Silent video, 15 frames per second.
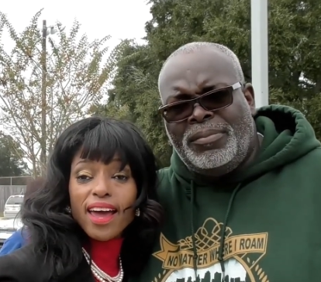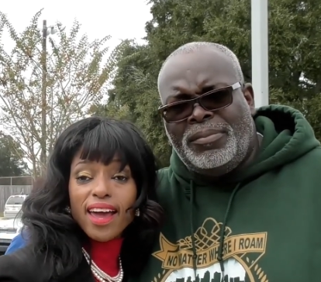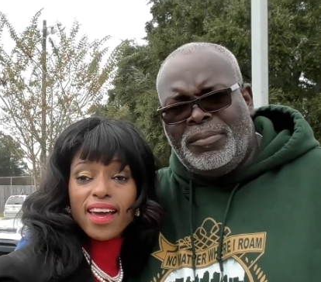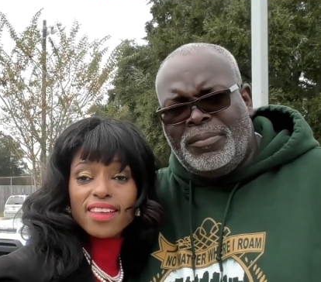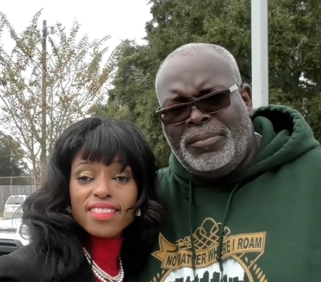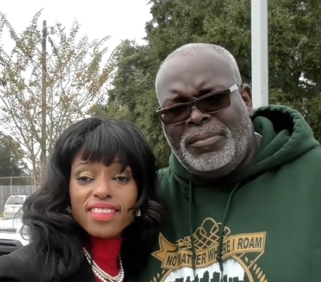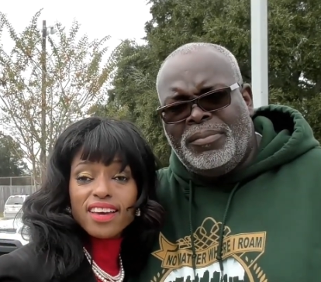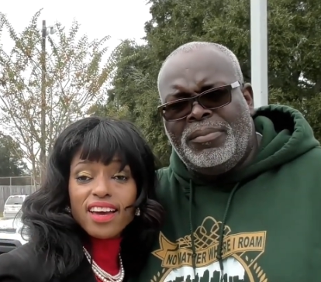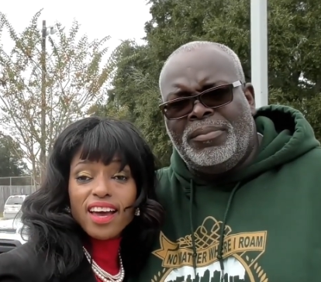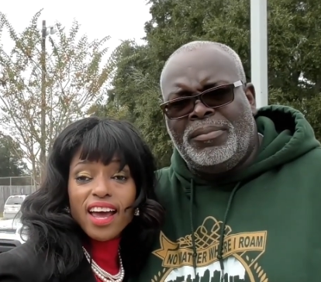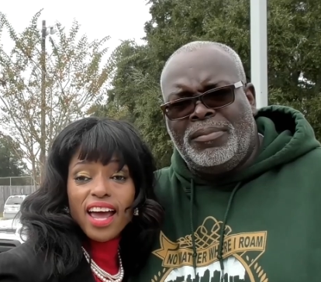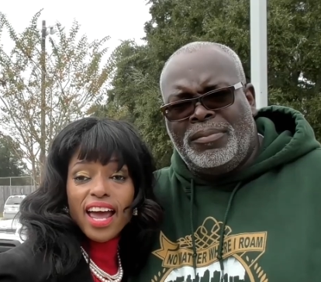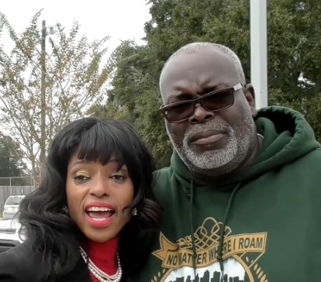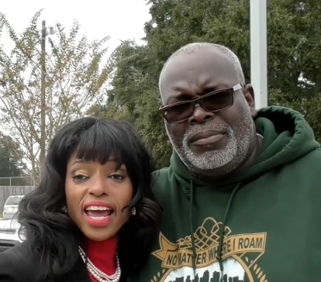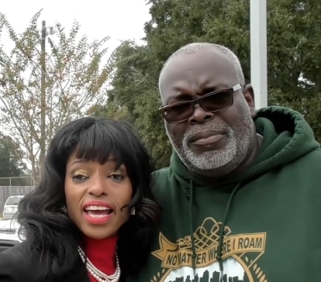Speaker 1: 8th,
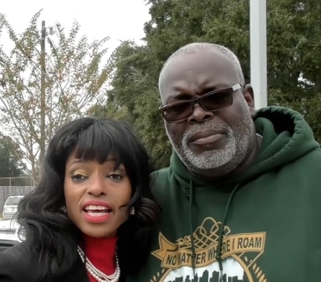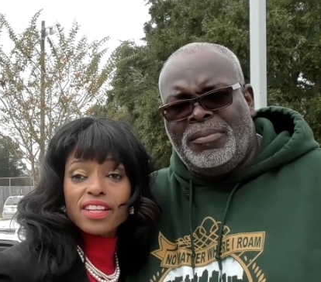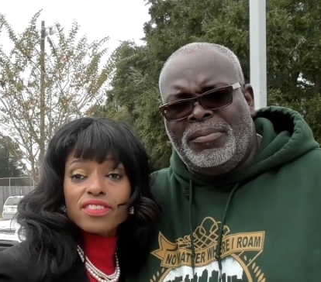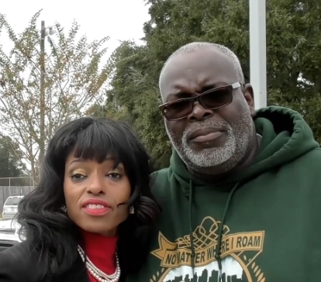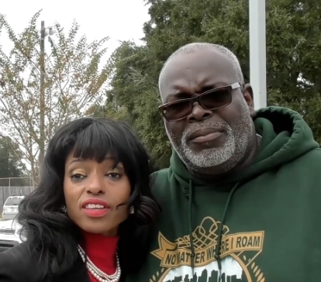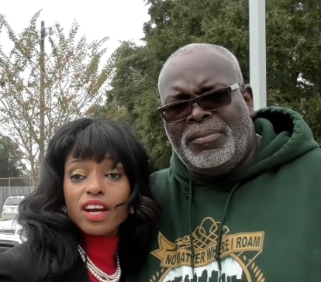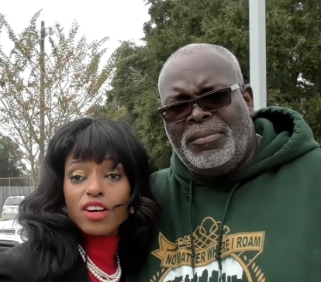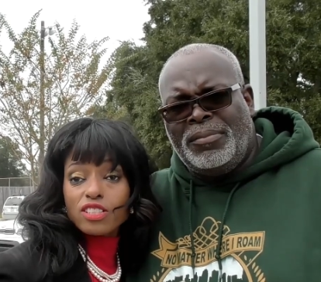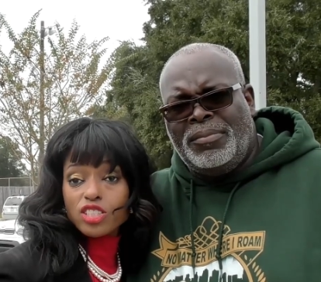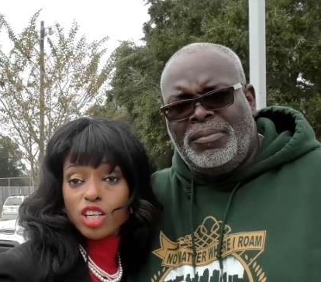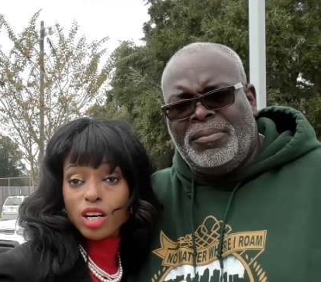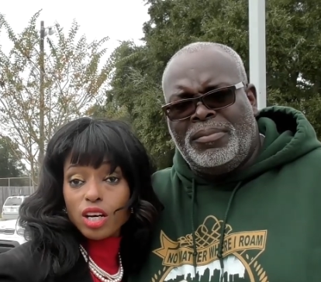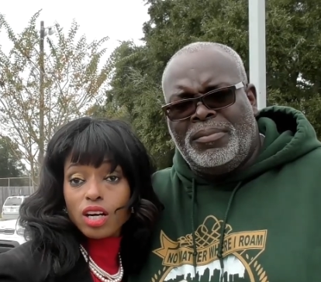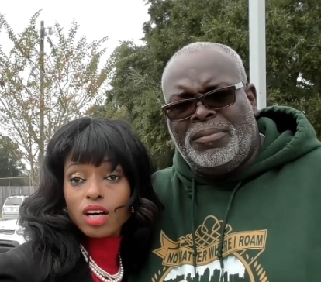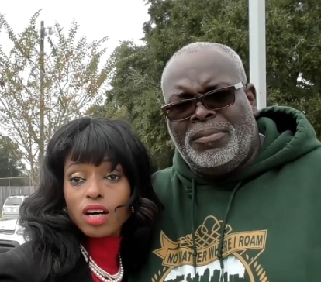and there's
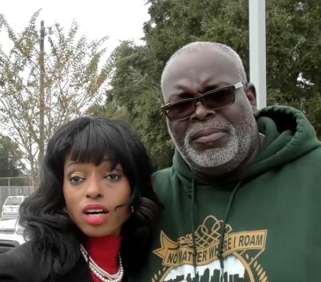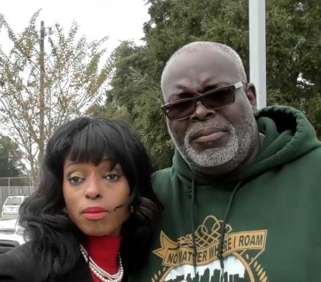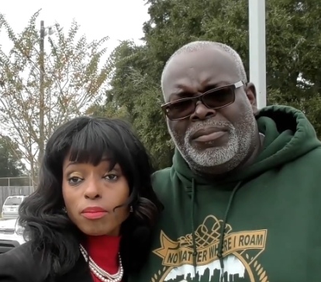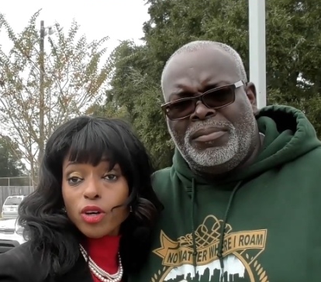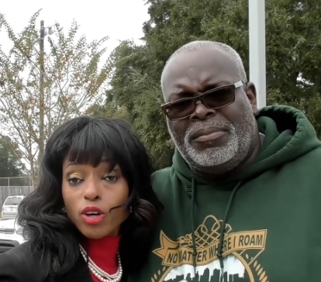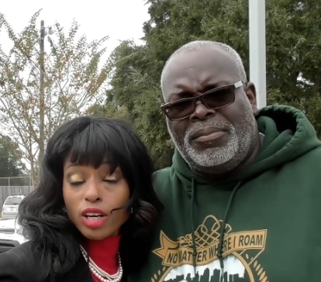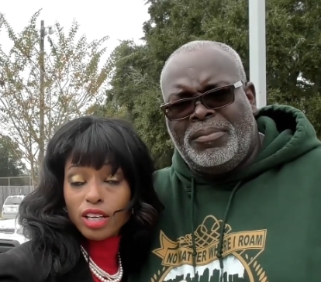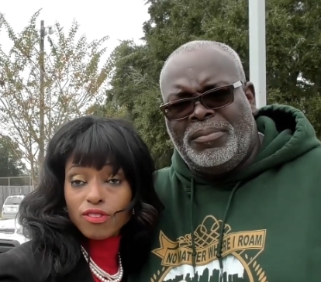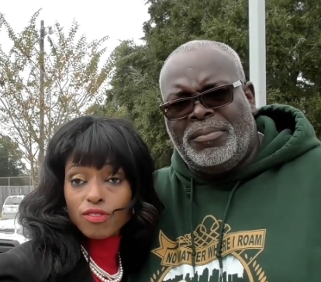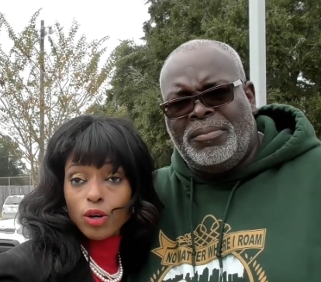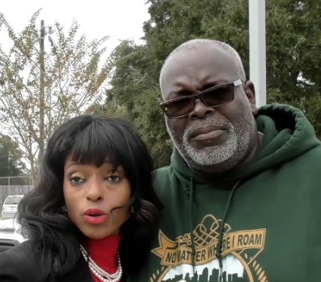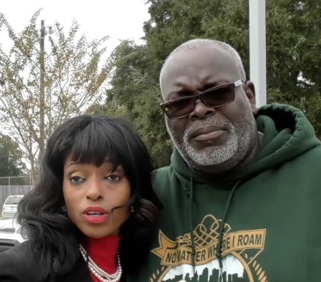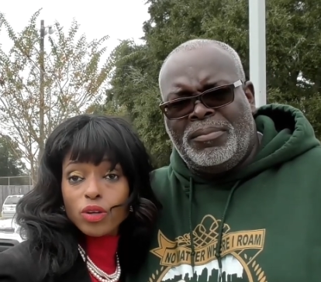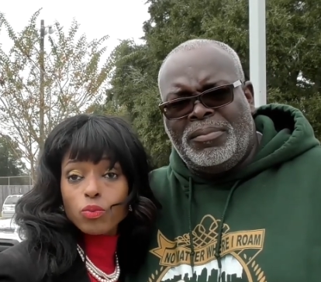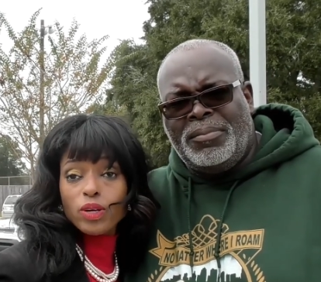a um, early
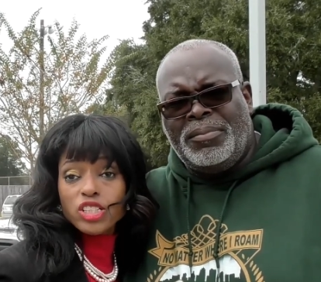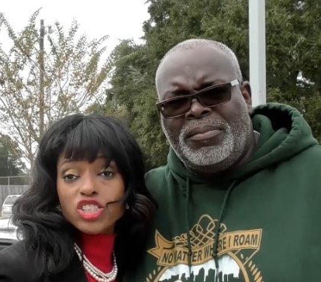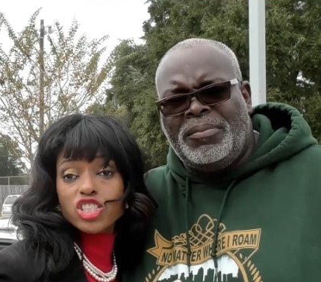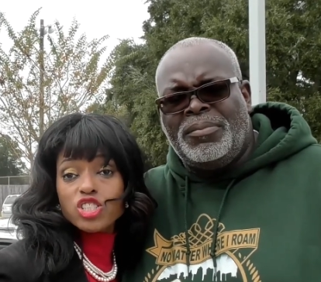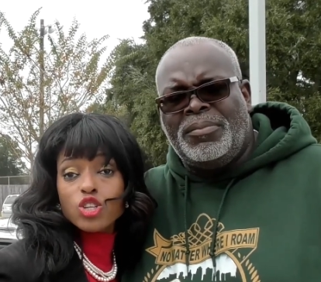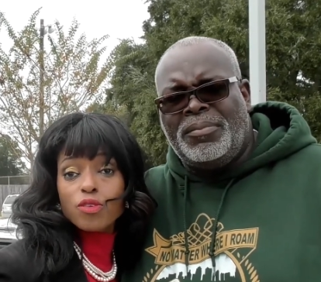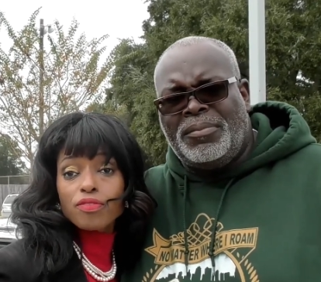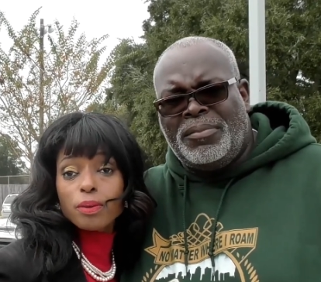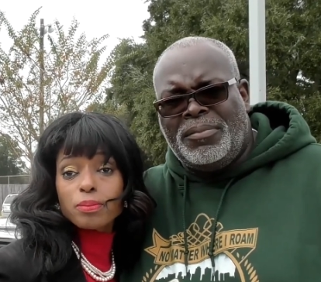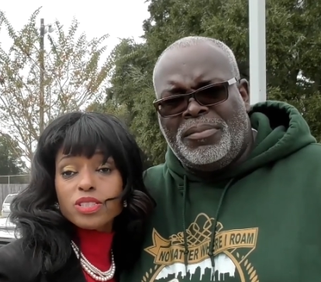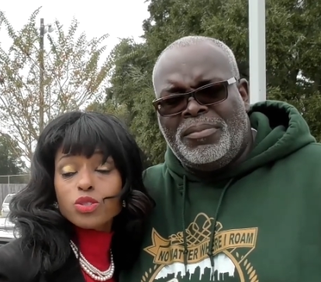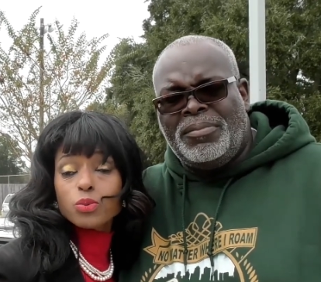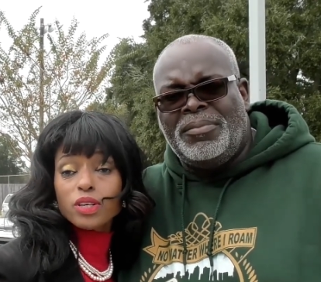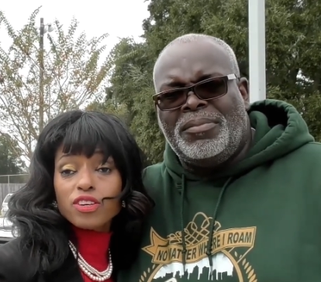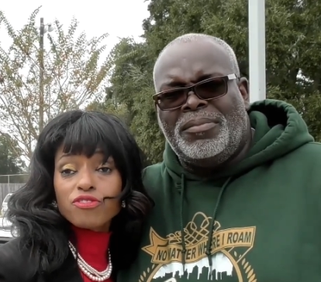voting, which is November
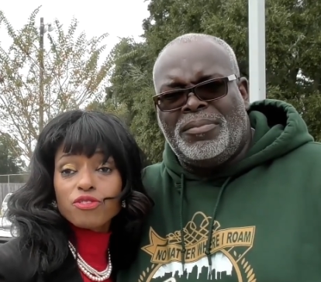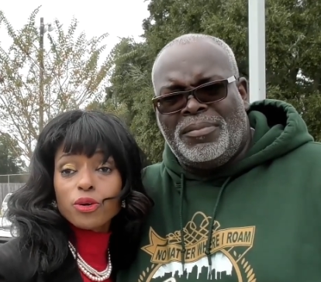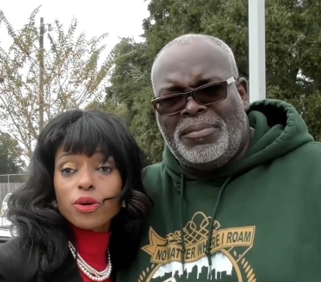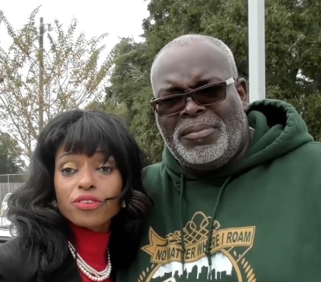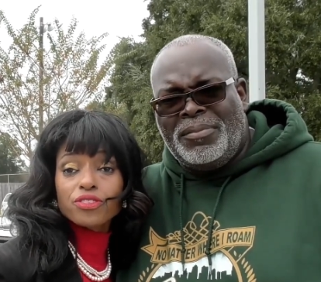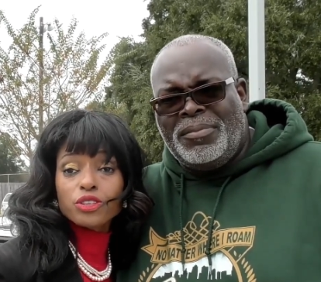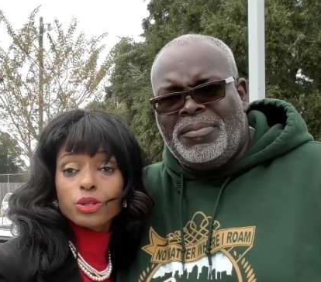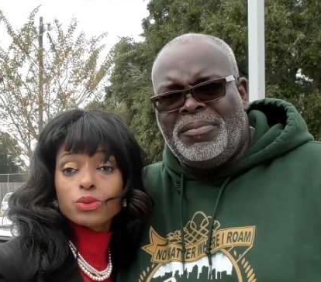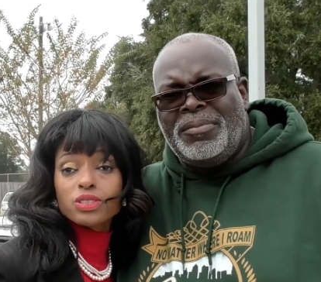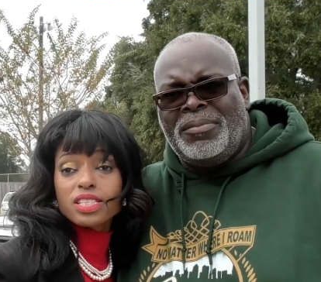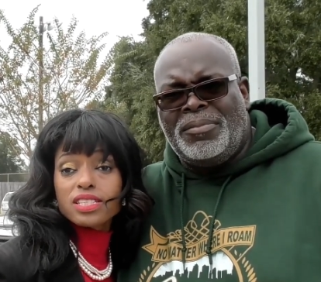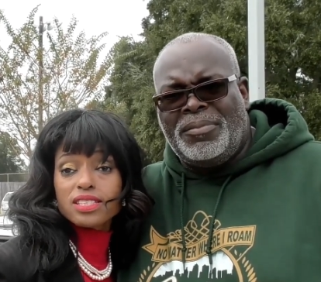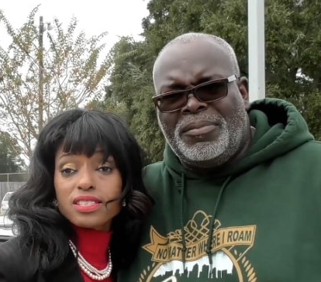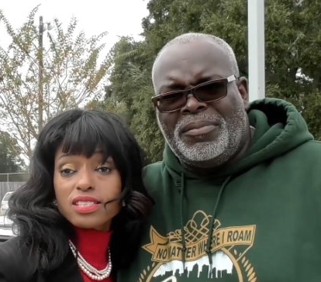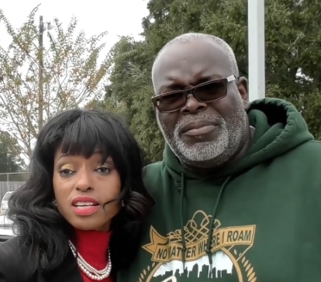24th
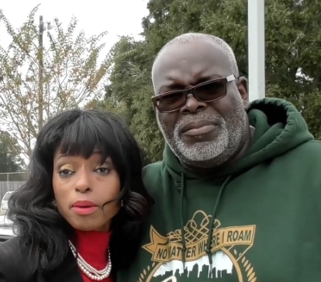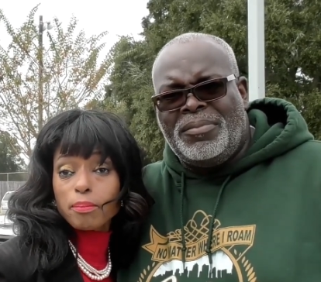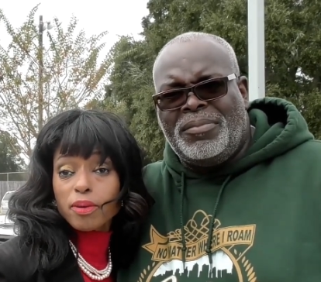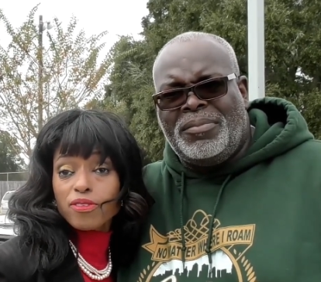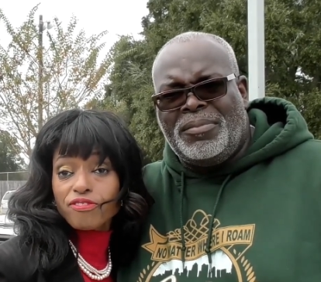through December